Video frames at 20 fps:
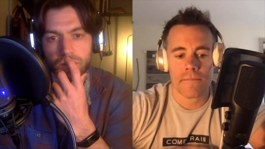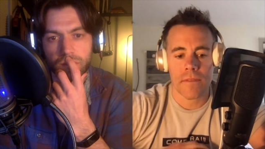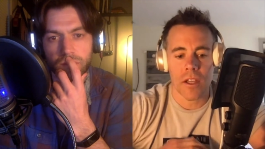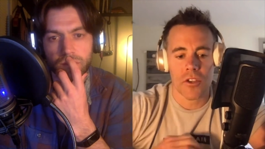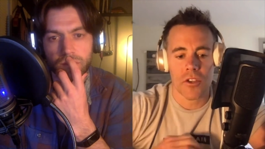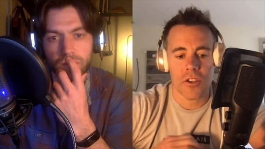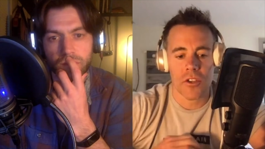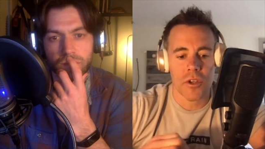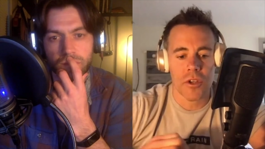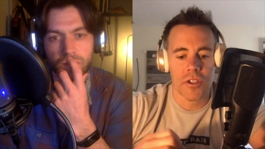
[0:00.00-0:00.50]
Speaker 1: so
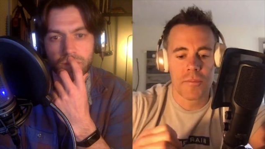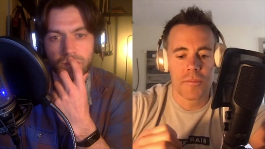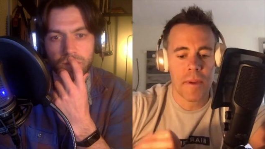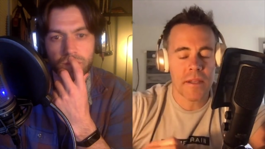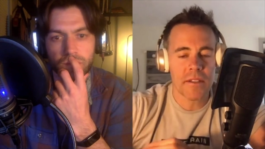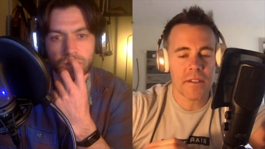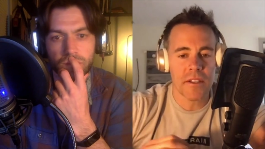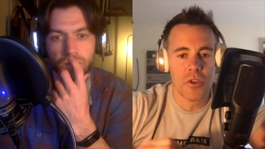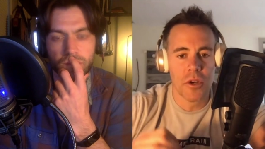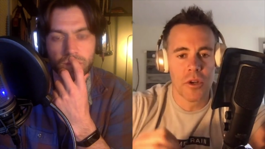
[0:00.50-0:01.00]
there's basically
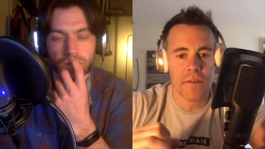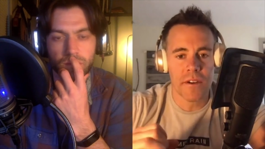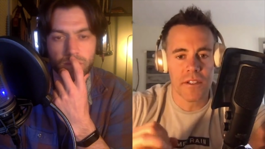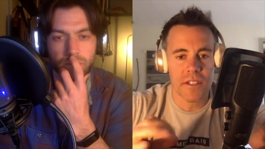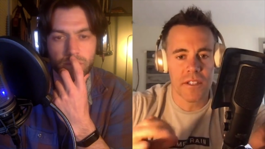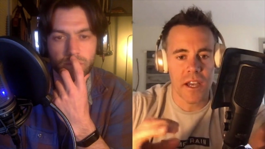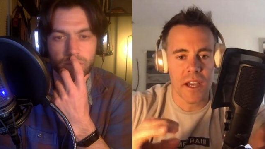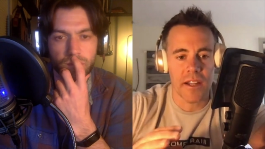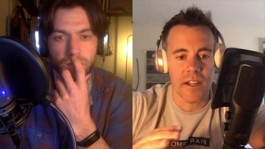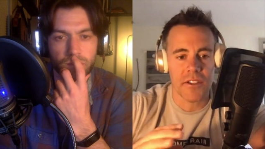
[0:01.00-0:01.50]
two different
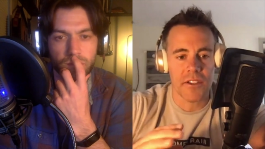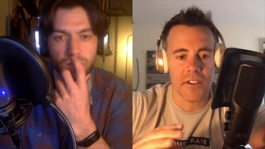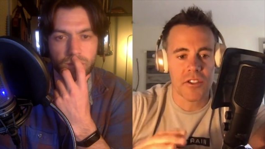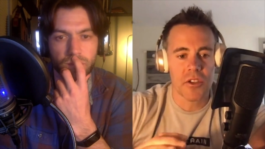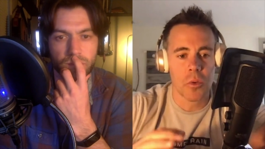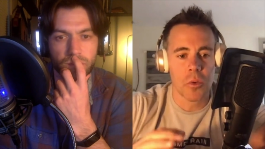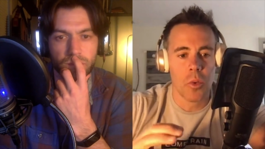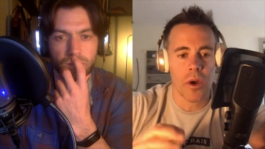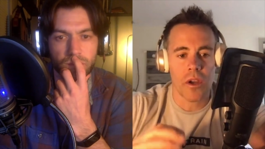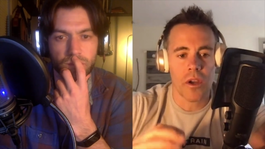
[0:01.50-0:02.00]
sides to
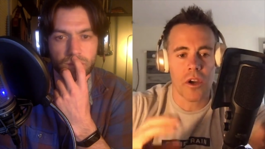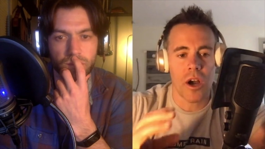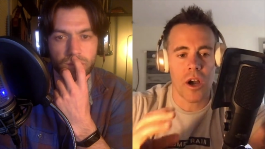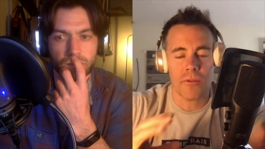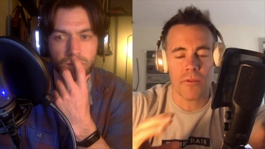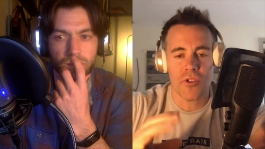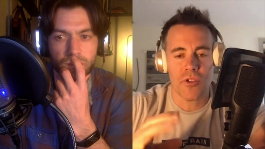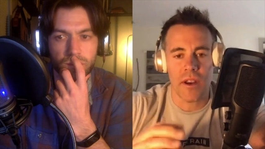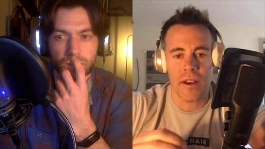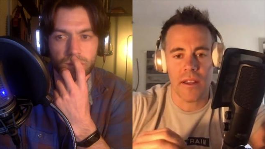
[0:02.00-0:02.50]
what comp
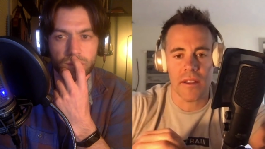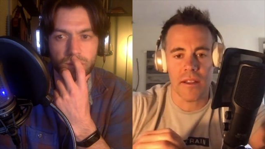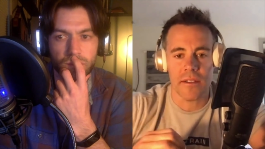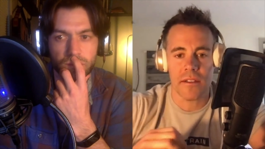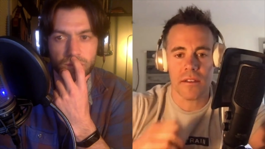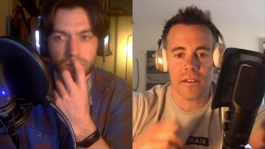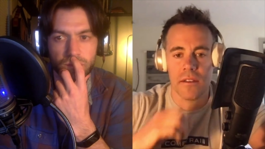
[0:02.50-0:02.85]
train is